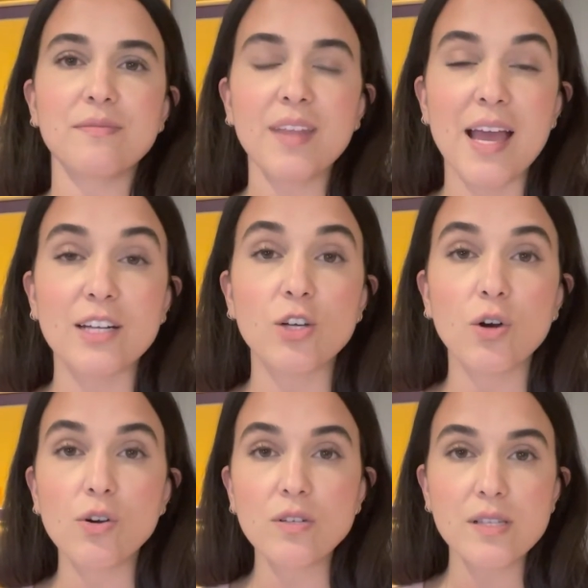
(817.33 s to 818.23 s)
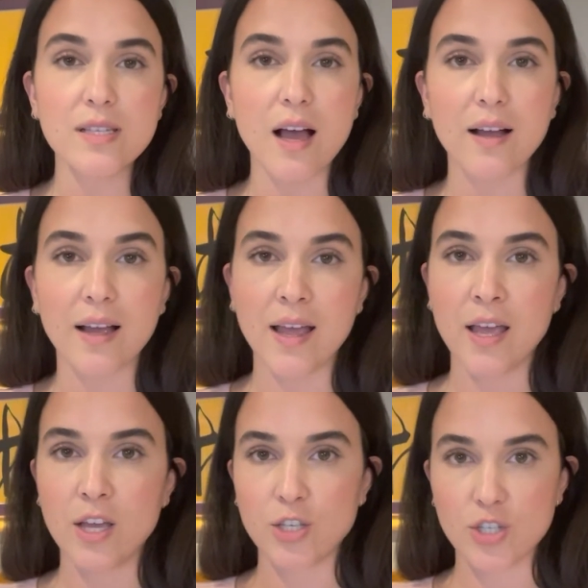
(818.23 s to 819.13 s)
And Gong Sang
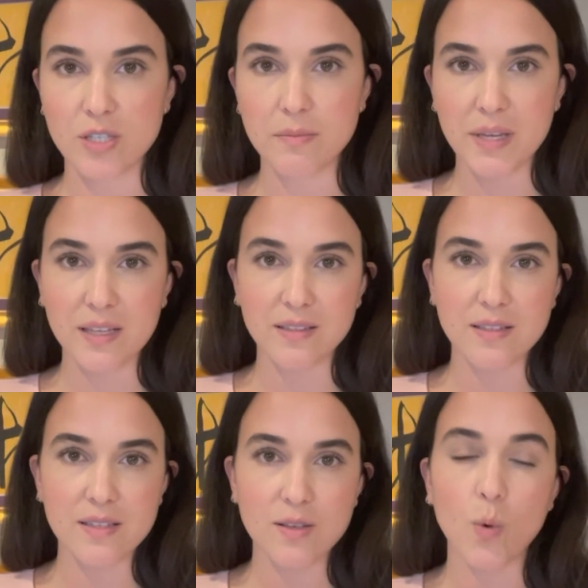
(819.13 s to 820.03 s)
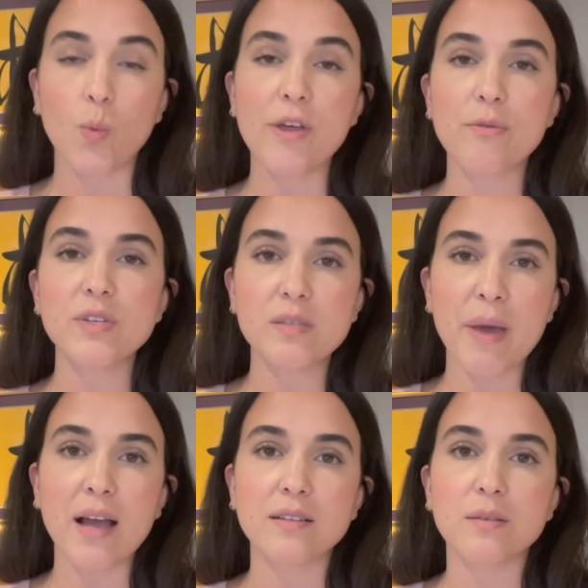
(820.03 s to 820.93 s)
just means, with
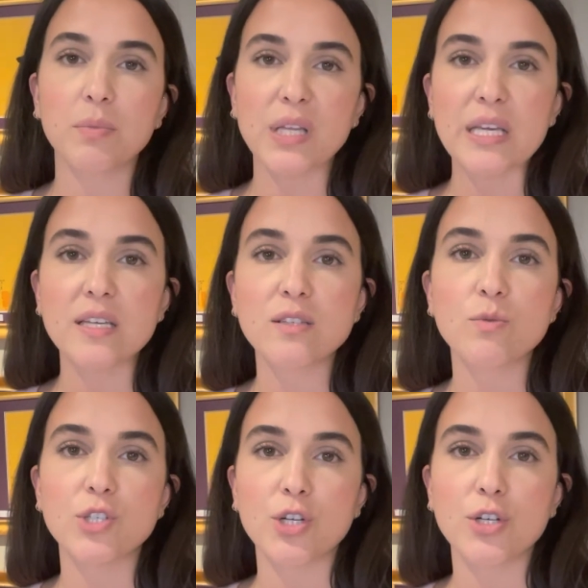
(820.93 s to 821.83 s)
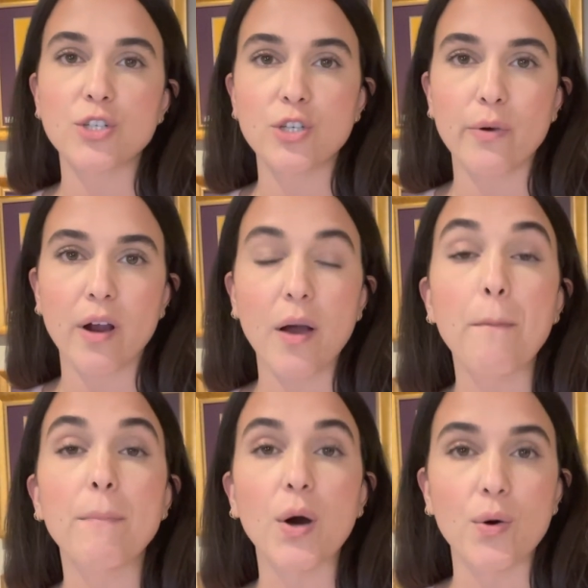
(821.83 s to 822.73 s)
respect, please return to your
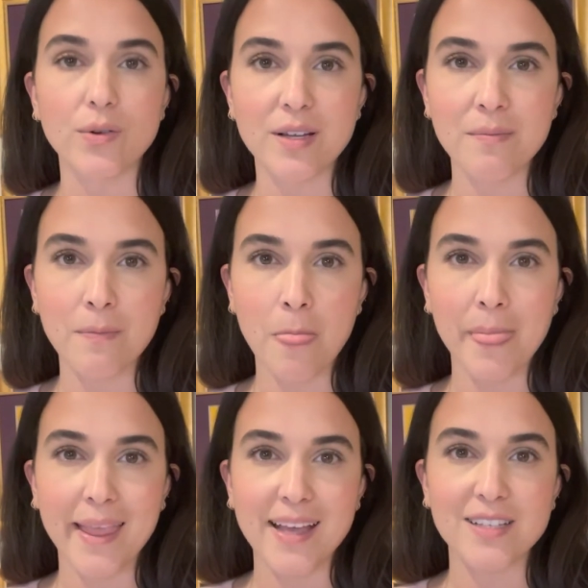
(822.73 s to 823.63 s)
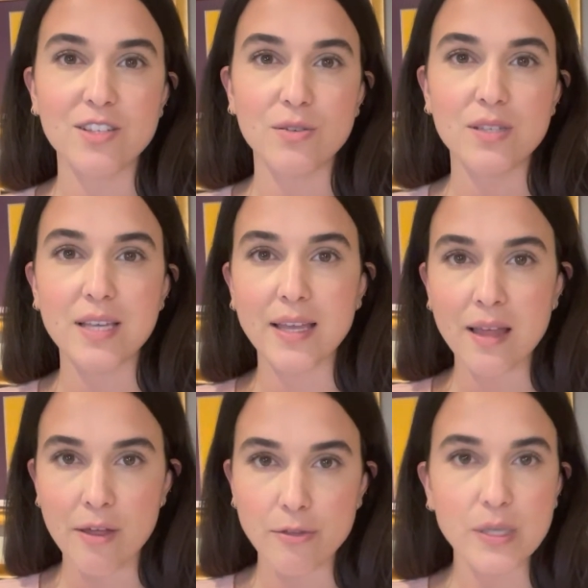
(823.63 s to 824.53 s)
abode. And so saying
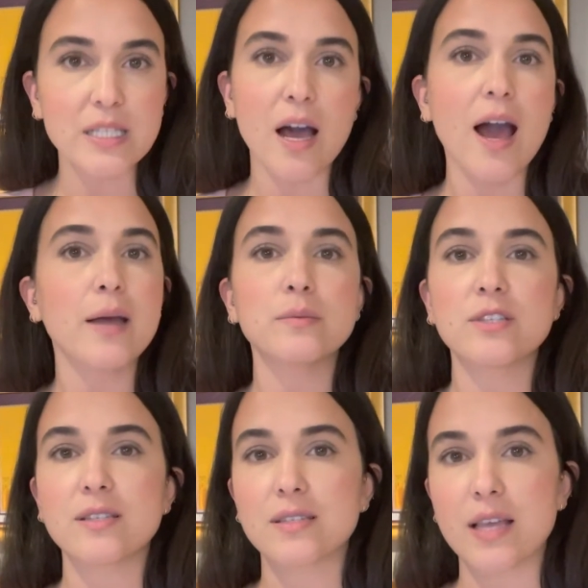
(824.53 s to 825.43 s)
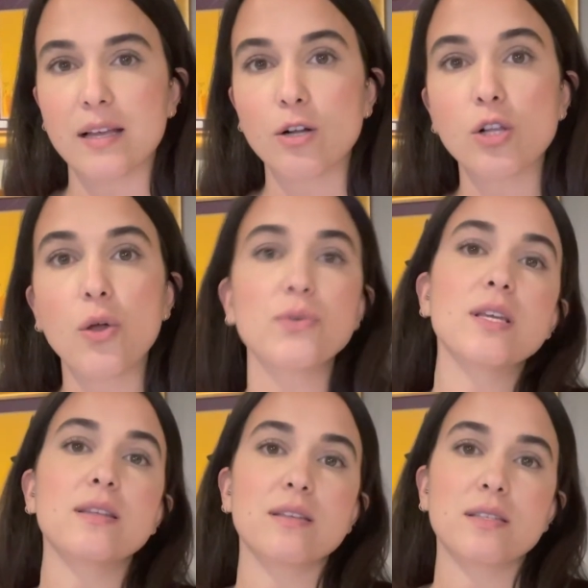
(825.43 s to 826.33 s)
that 3 times is like
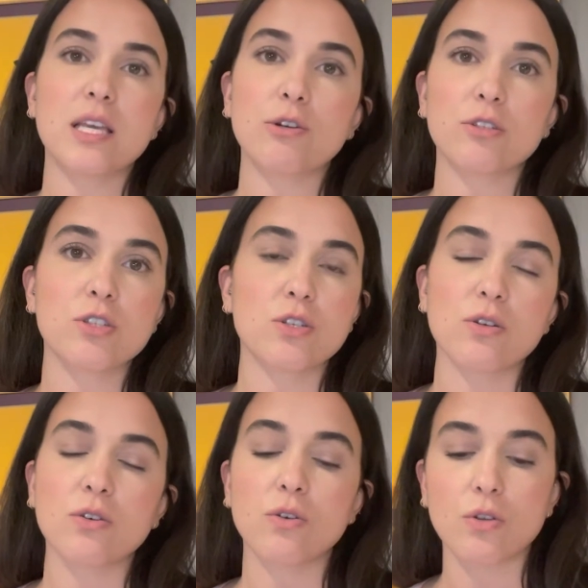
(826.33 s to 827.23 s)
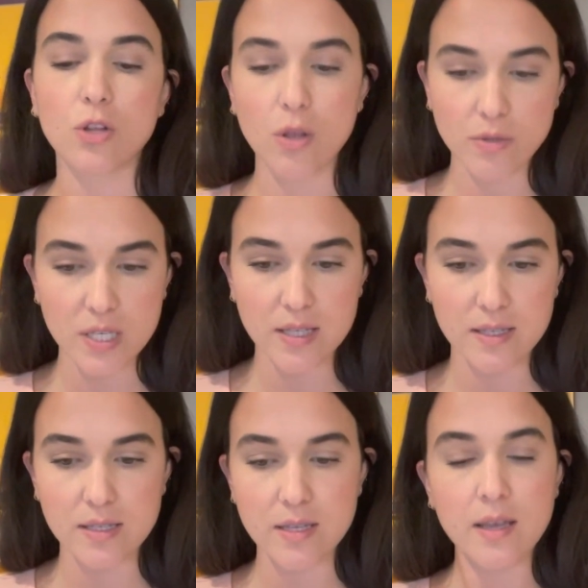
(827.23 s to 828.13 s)
closing this sacred circle, closing
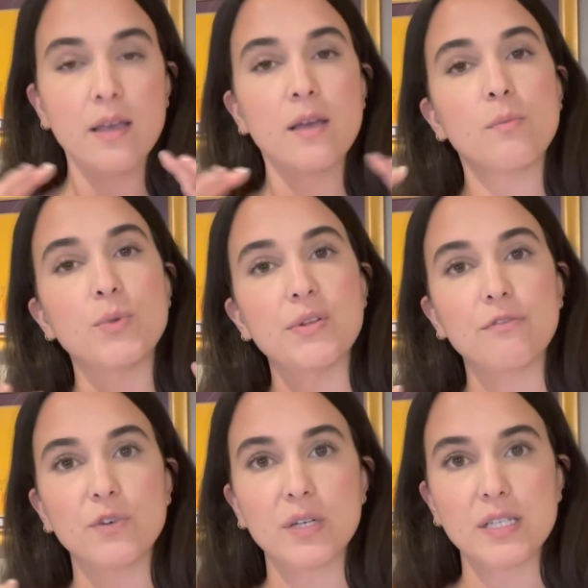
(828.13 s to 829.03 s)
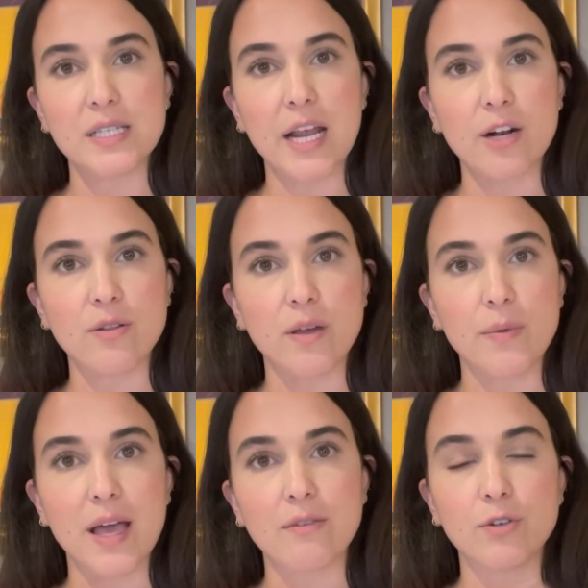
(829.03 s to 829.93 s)
this beautiful container that we
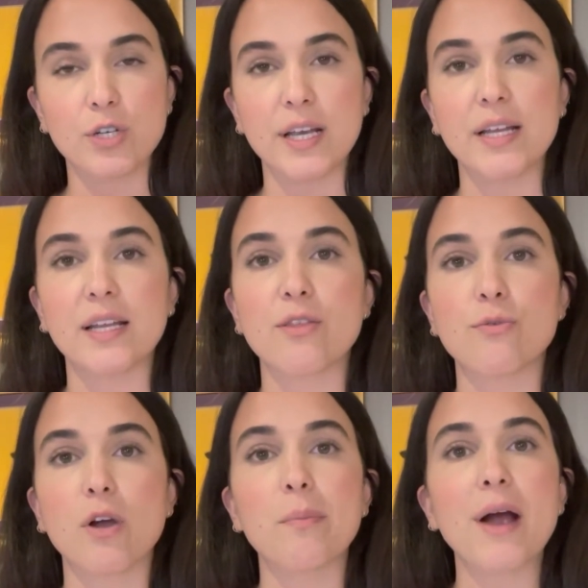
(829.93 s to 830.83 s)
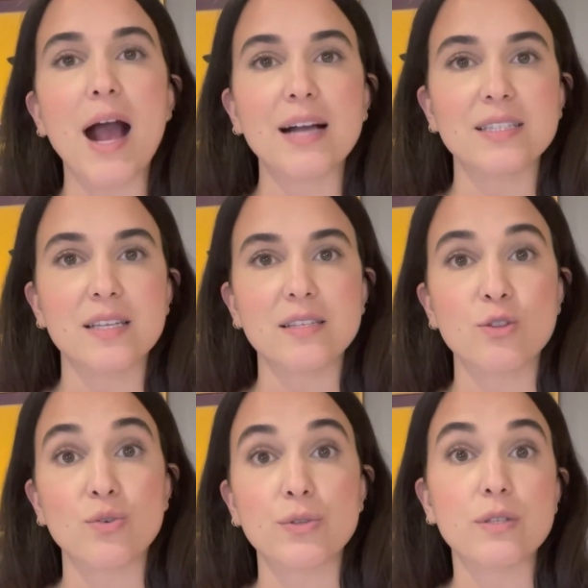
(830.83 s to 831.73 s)
have created through our practice
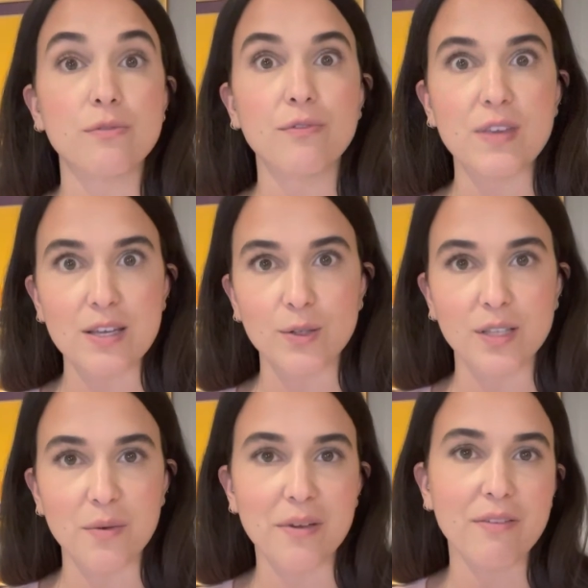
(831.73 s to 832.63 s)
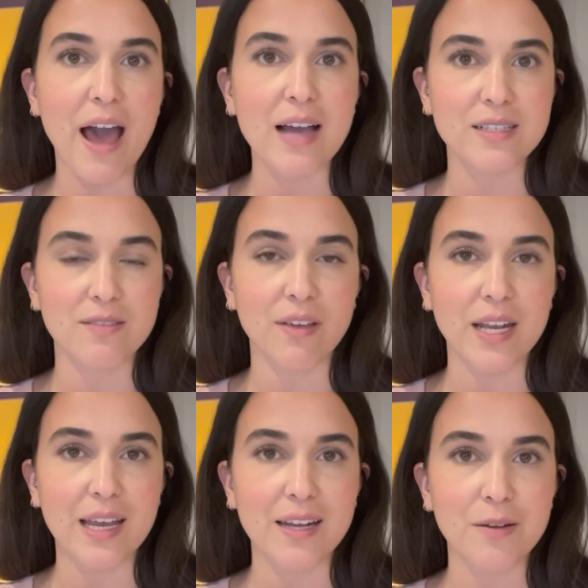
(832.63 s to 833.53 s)
and through this field that we have
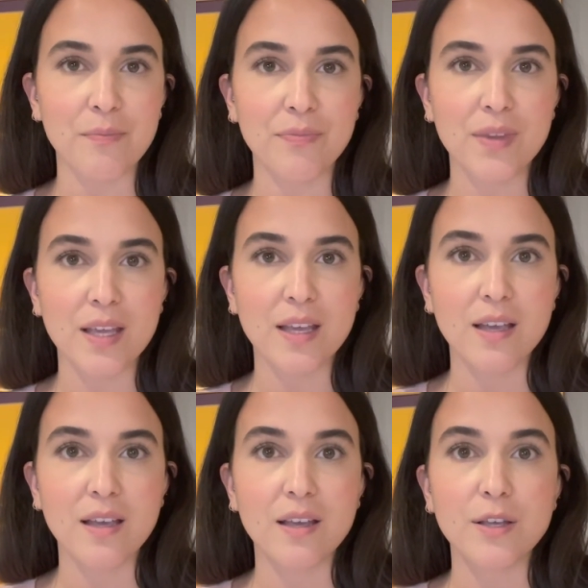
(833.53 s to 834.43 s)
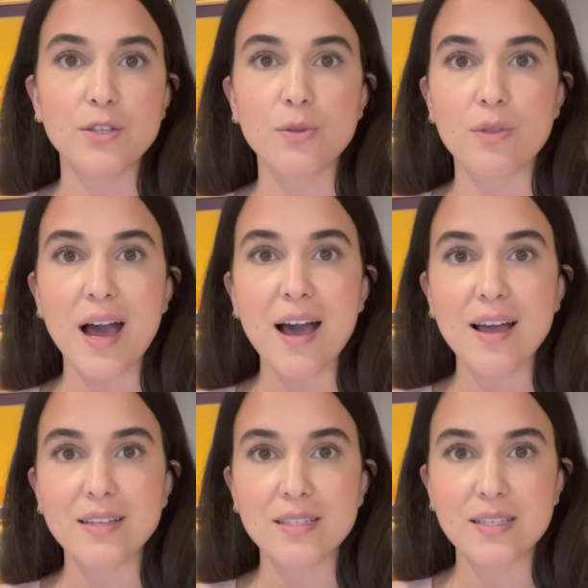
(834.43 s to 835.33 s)
activated. So
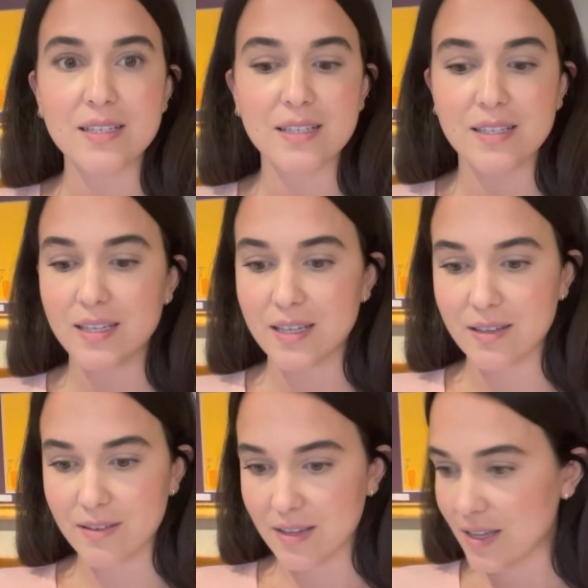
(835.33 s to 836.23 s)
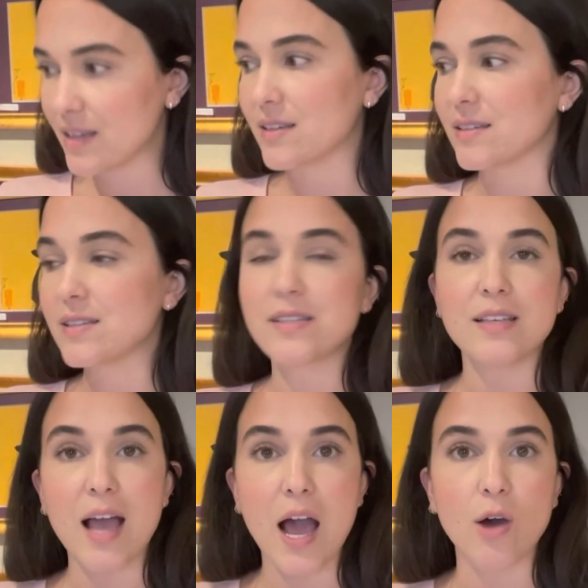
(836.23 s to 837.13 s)
that is
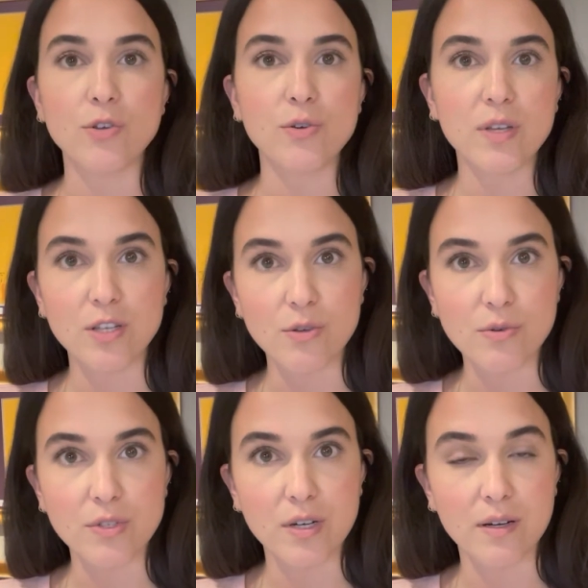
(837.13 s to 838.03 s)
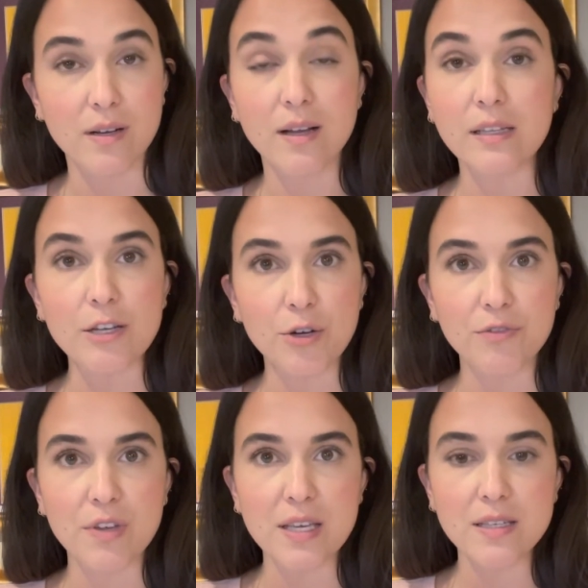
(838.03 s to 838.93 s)
how you can use your
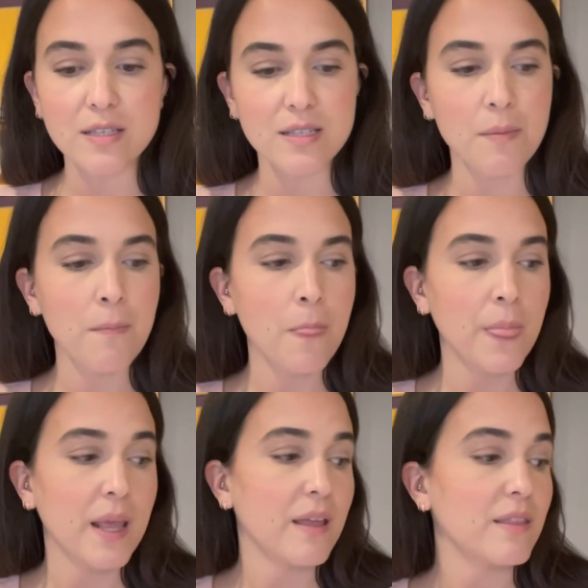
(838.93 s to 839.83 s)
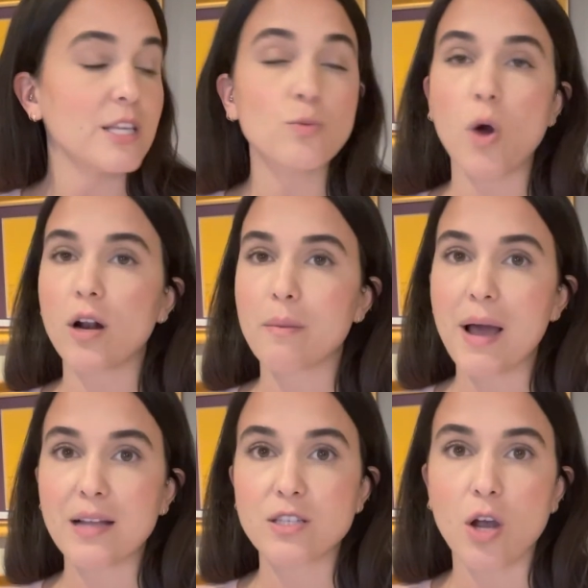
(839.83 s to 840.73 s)
calligraphies. These water
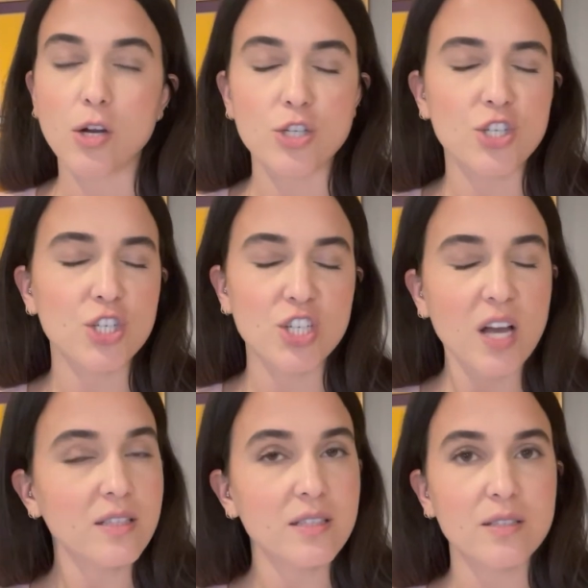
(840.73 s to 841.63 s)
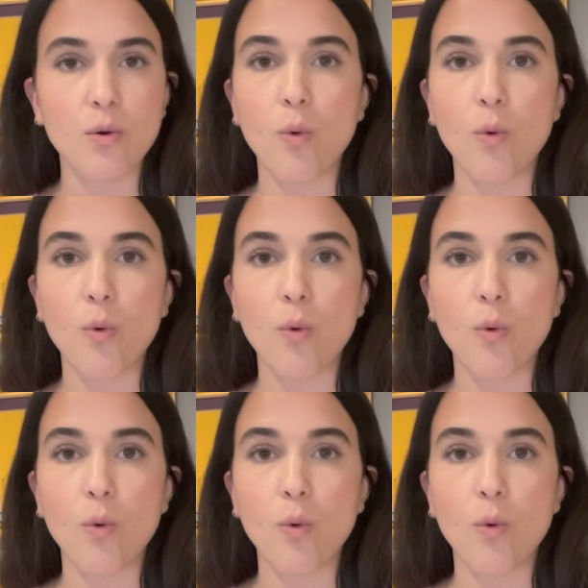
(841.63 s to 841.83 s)
mats are just